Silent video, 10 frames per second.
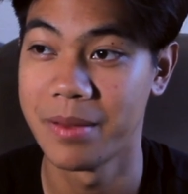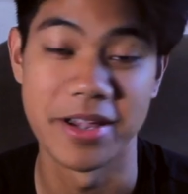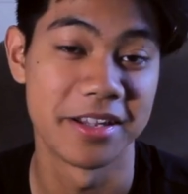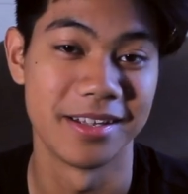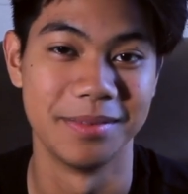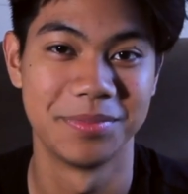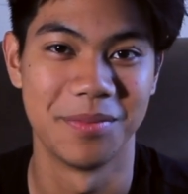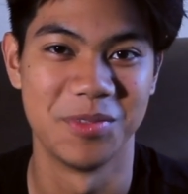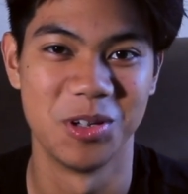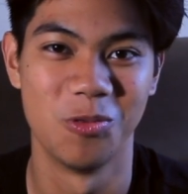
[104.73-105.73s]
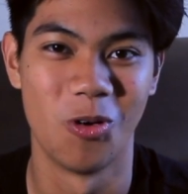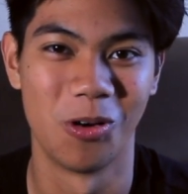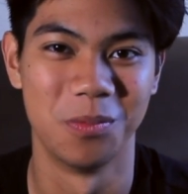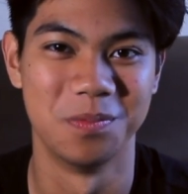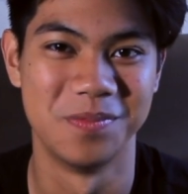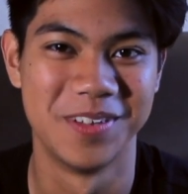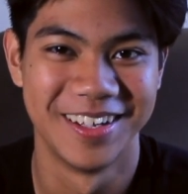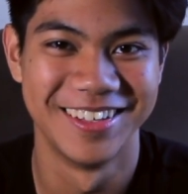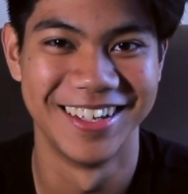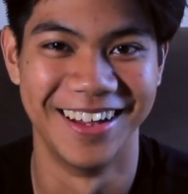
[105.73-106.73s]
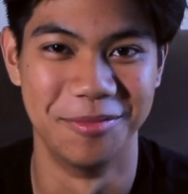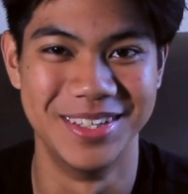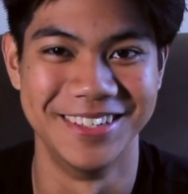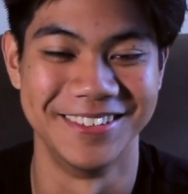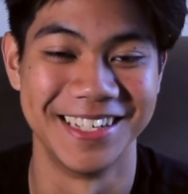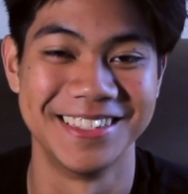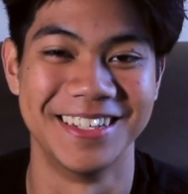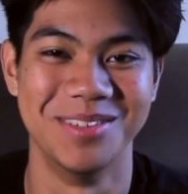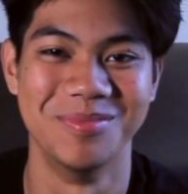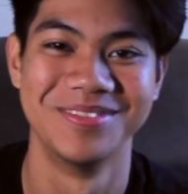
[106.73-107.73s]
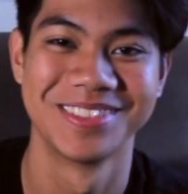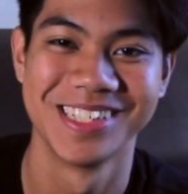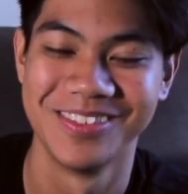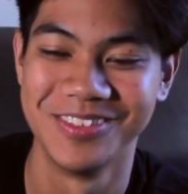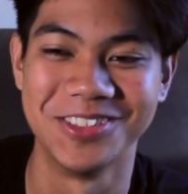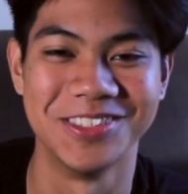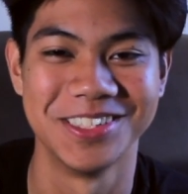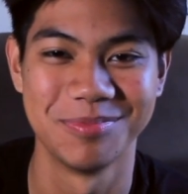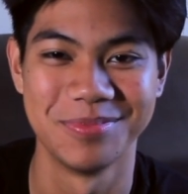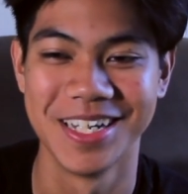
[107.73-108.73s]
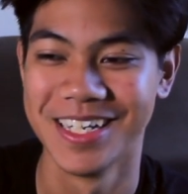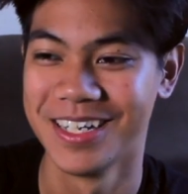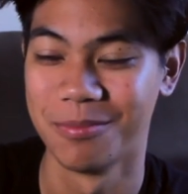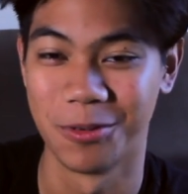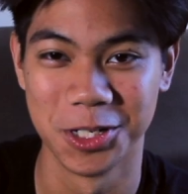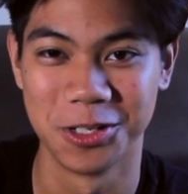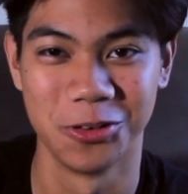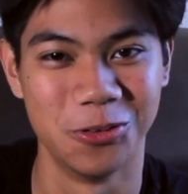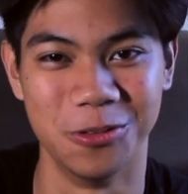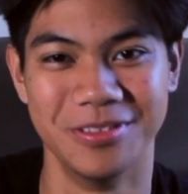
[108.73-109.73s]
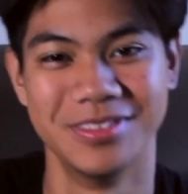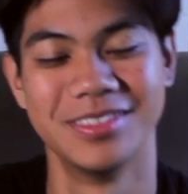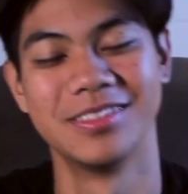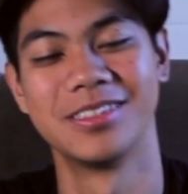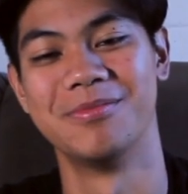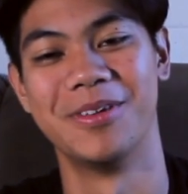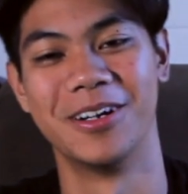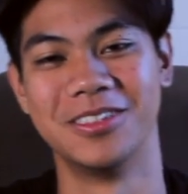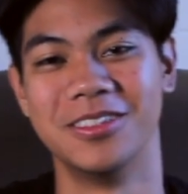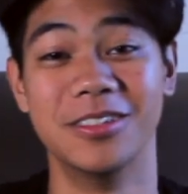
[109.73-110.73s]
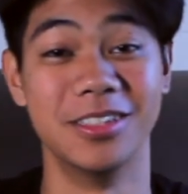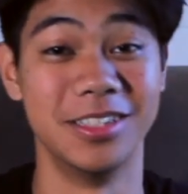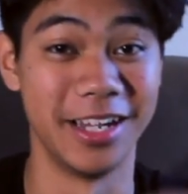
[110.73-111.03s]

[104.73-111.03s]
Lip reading: Batman cape kept me warm up until nighttime, which was pretty cold compared to the